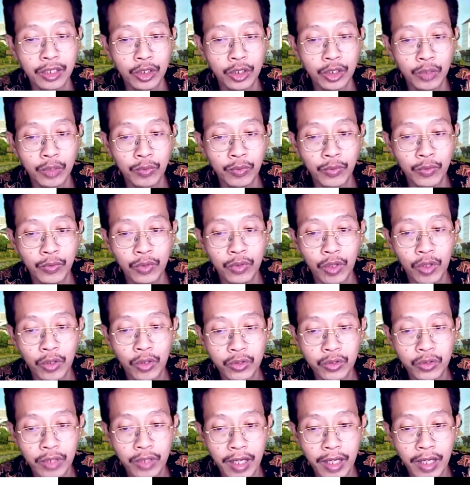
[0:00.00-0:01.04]
we would
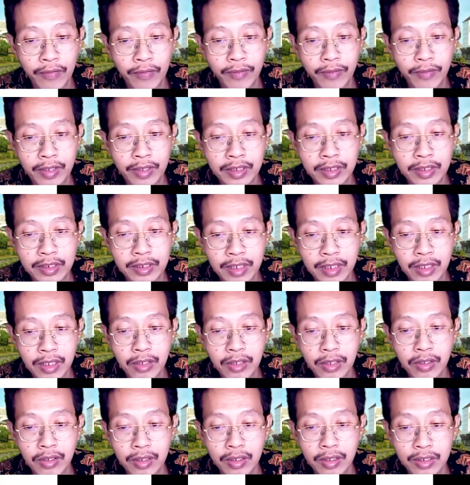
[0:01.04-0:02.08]
also have a
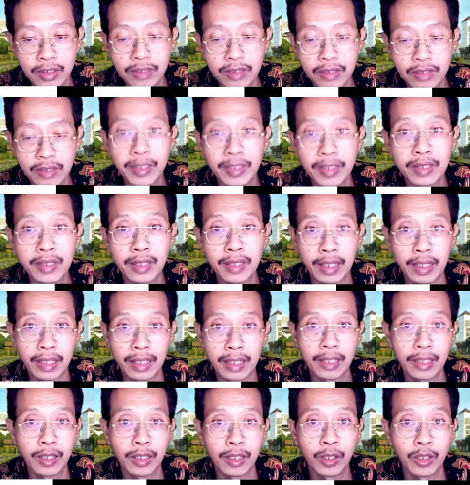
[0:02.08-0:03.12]
synchronous meeting
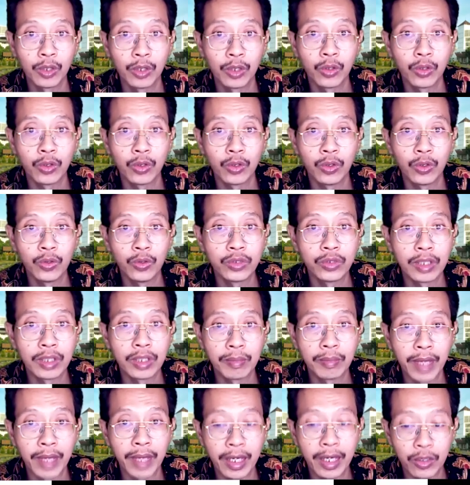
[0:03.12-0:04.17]
using
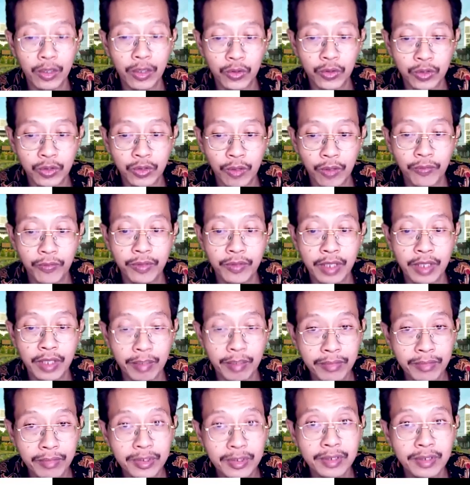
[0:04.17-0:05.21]
Microsoft
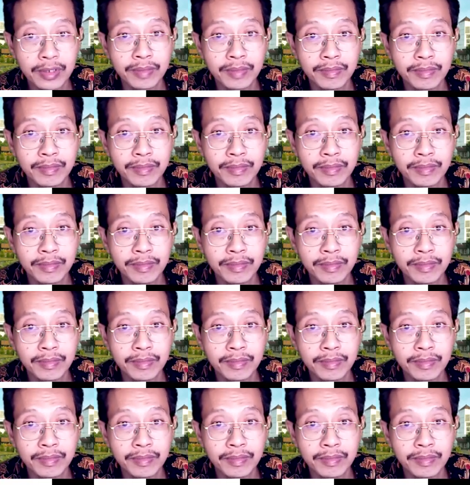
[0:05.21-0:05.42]
Teams.